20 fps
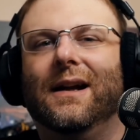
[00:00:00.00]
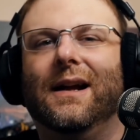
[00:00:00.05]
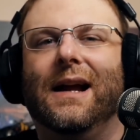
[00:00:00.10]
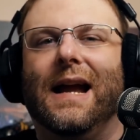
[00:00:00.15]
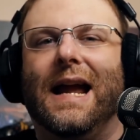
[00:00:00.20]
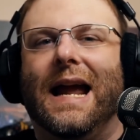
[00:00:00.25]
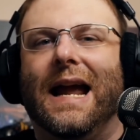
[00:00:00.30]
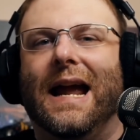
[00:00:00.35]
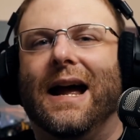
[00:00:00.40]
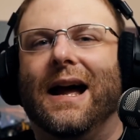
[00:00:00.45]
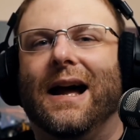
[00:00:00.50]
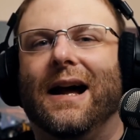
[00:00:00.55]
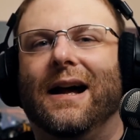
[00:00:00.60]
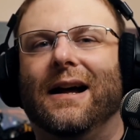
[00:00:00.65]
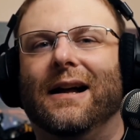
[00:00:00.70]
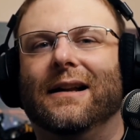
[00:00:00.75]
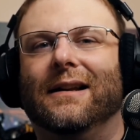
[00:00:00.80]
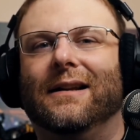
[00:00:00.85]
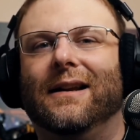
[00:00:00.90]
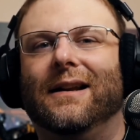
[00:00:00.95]

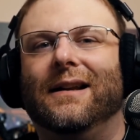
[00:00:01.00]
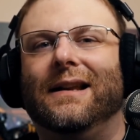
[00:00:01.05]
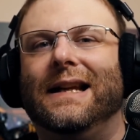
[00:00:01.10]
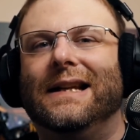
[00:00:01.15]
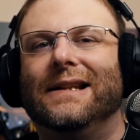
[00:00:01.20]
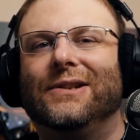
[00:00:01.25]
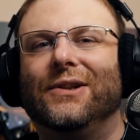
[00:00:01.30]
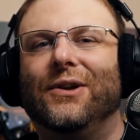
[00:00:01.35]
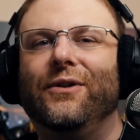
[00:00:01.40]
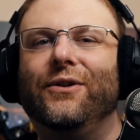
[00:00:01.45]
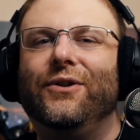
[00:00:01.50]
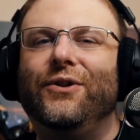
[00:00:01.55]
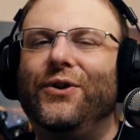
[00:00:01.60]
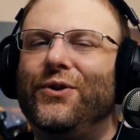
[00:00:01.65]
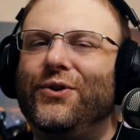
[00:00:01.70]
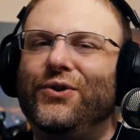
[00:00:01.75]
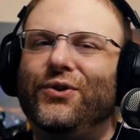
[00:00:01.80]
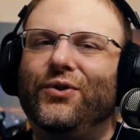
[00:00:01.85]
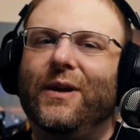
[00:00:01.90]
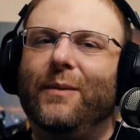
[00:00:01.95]
And these are
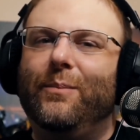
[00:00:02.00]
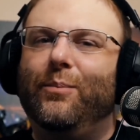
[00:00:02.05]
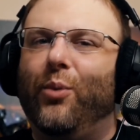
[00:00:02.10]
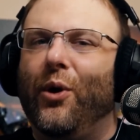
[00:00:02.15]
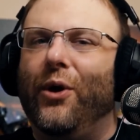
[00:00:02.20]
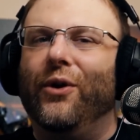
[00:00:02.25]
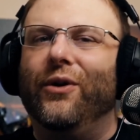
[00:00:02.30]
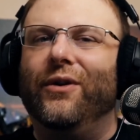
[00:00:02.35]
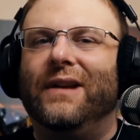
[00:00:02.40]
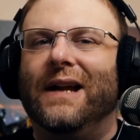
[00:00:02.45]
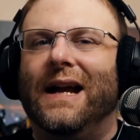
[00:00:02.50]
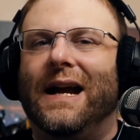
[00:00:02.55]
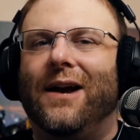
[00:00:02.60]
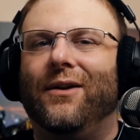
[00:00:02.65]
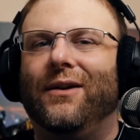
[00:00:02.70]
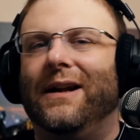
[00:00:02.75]
usually boiled down,